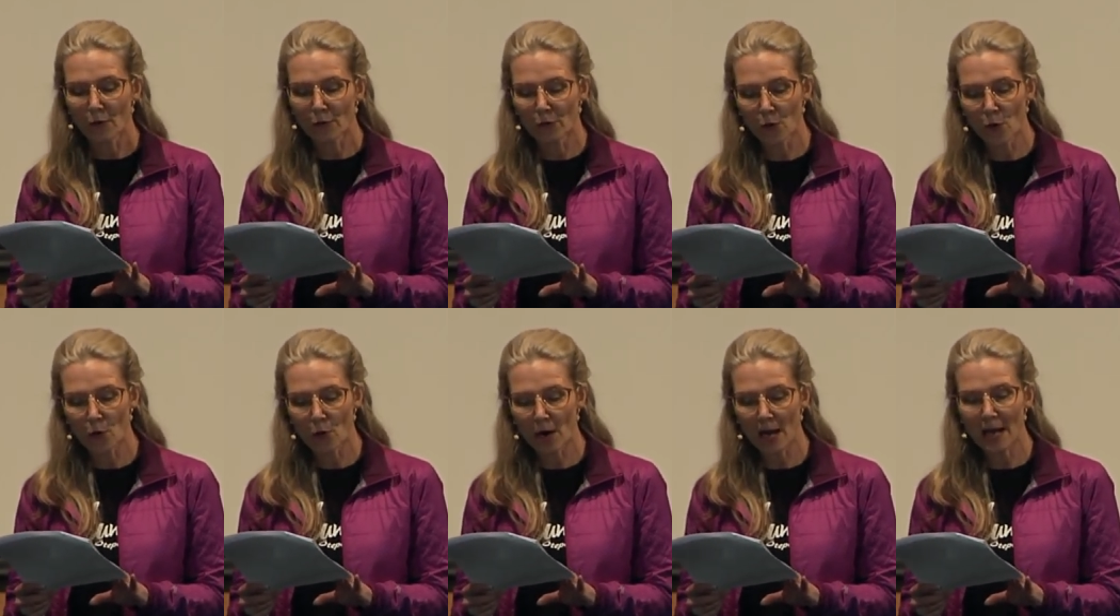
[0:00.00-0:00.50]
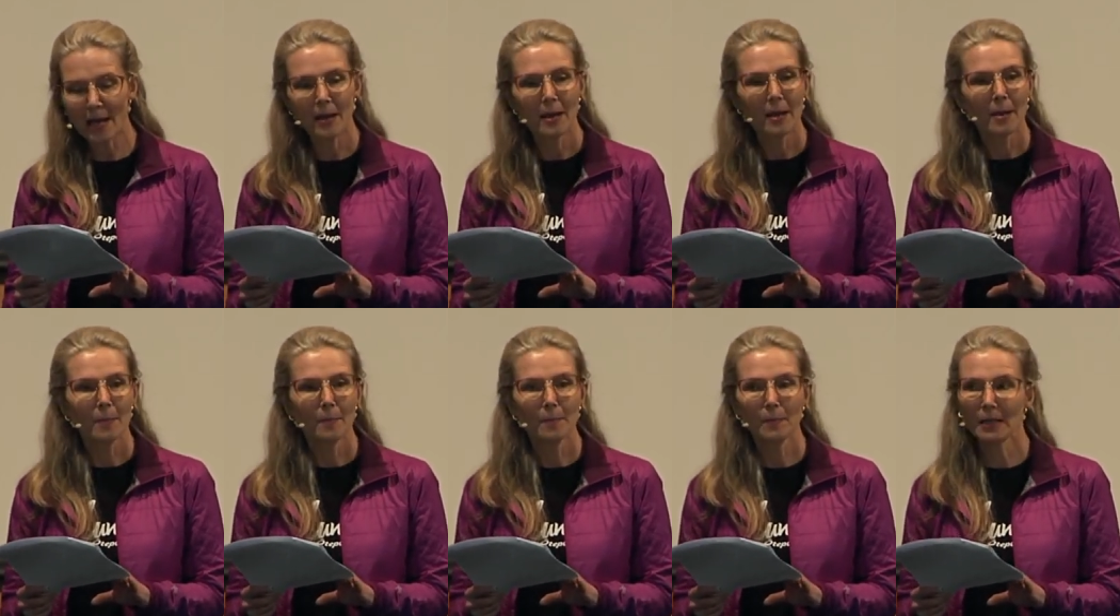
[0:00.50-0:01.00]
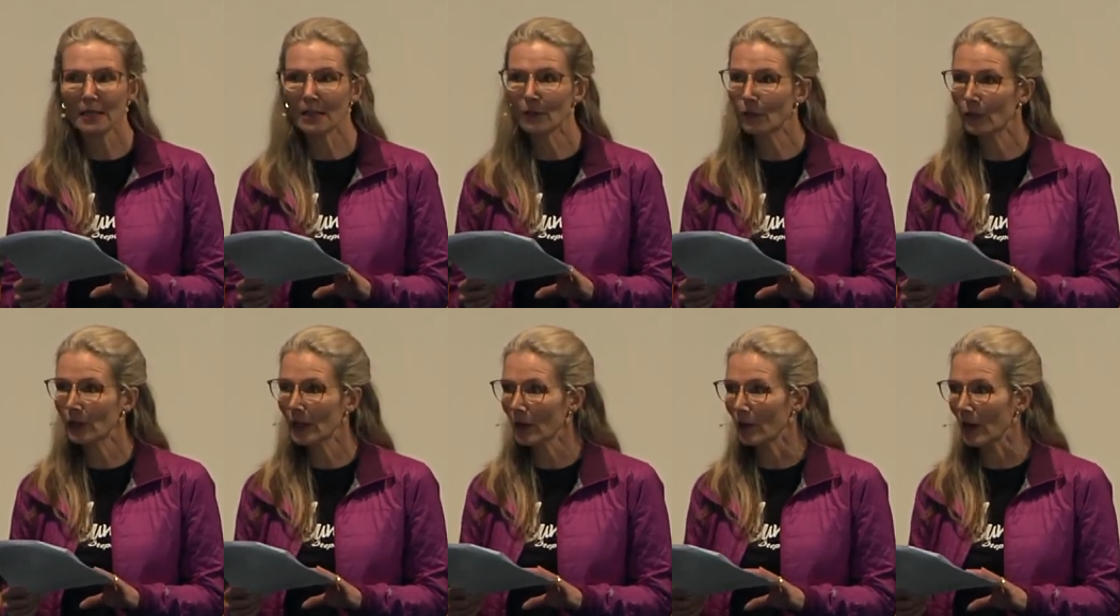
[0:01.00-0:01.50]
Fora
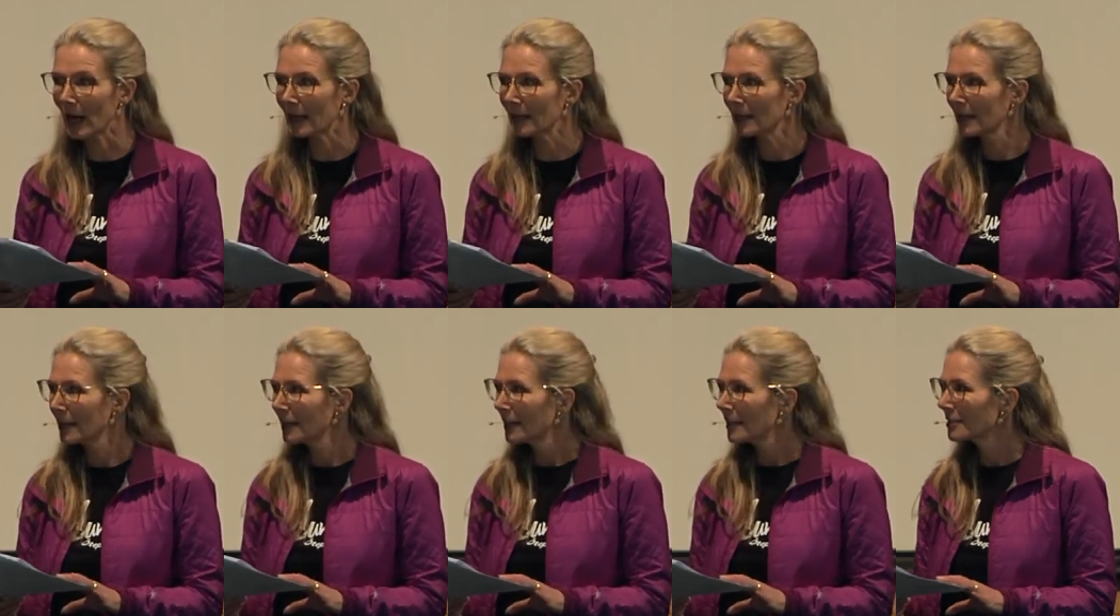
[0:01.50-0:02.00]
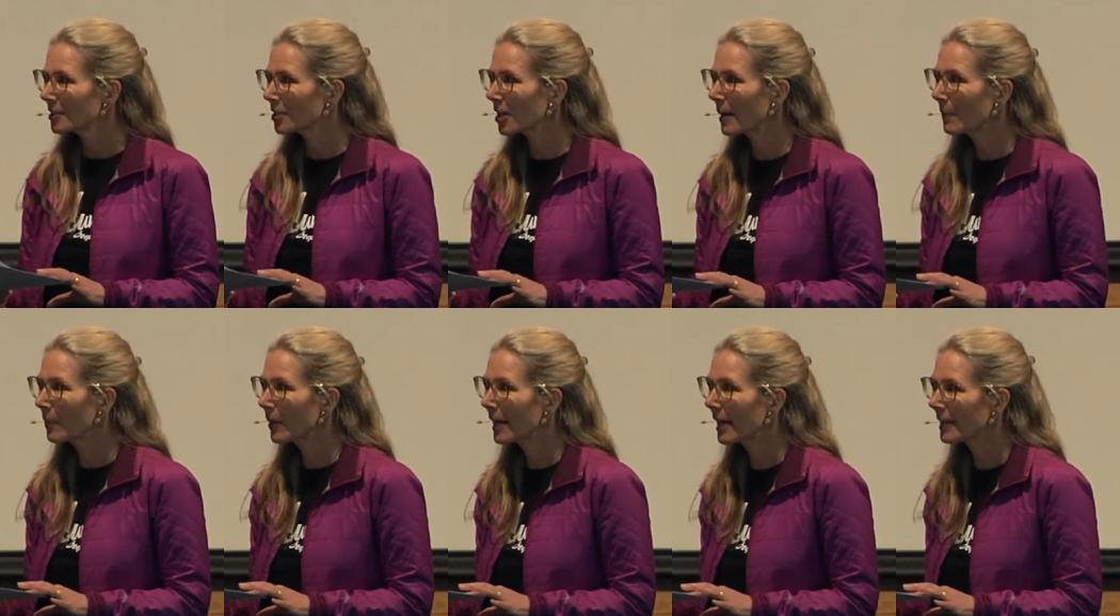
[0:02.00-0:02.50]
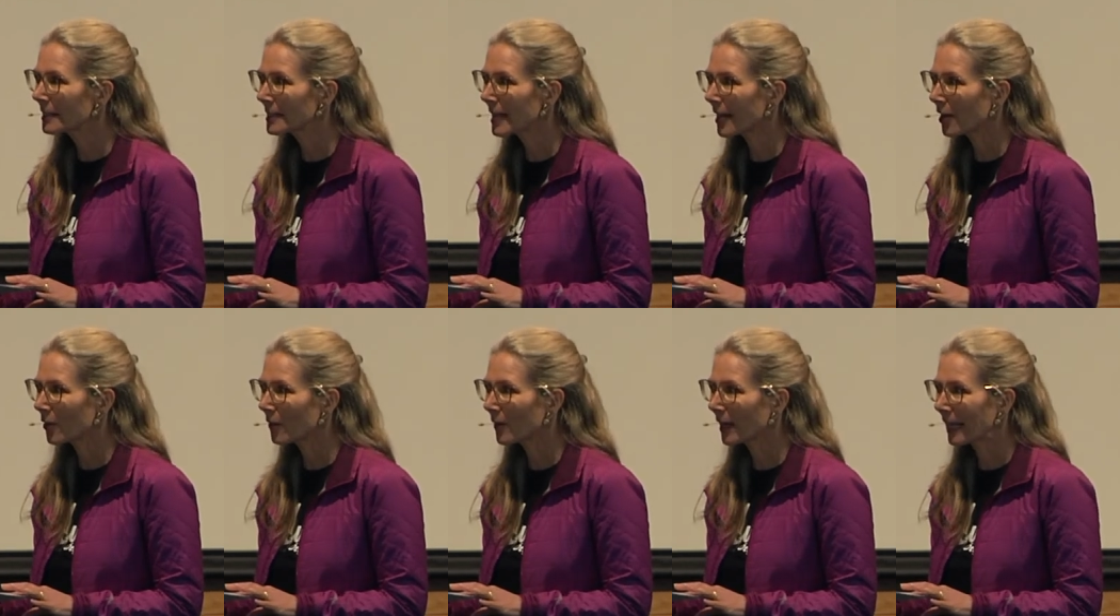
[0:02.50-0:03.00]
minifera. Did I pronounce
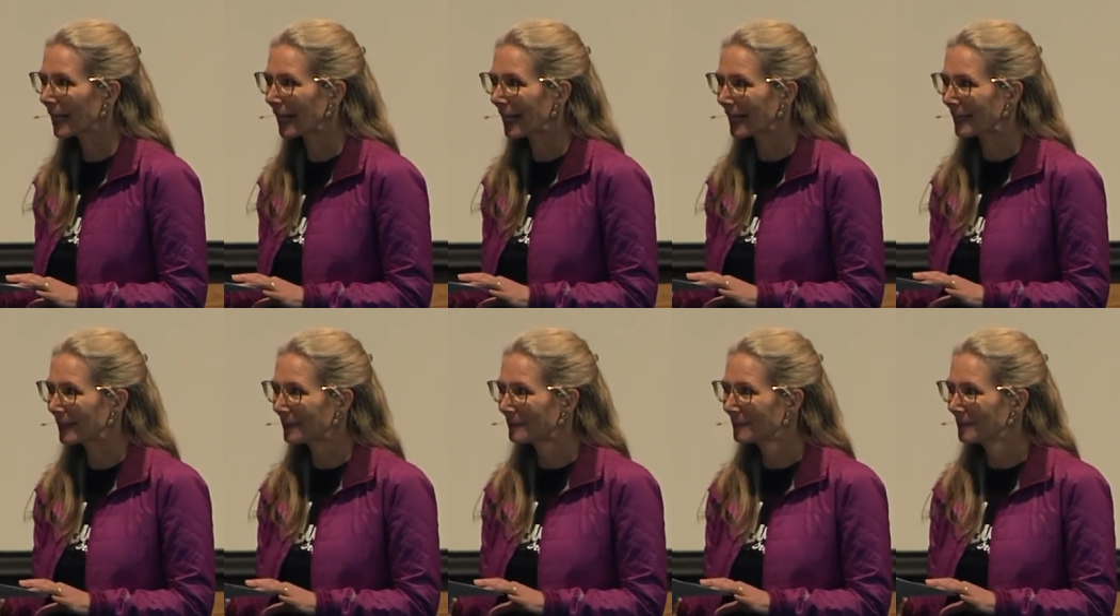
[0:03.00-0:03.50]
that correctly?